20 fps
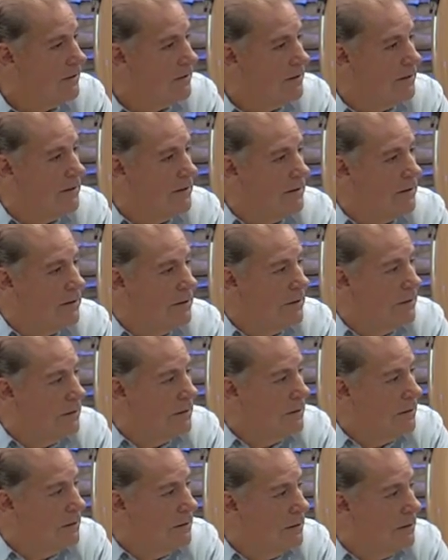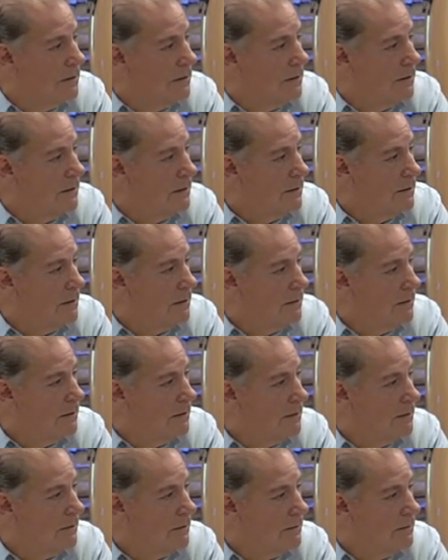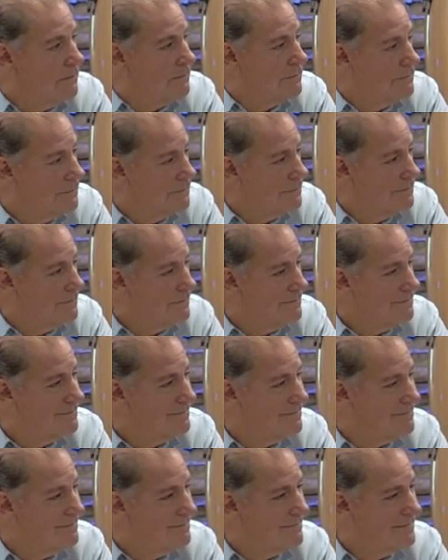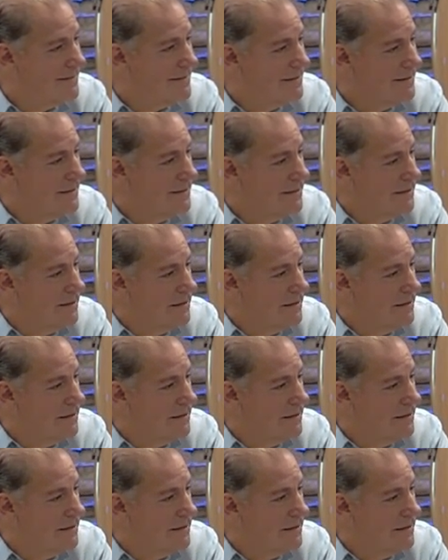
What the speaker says: Nothing is said.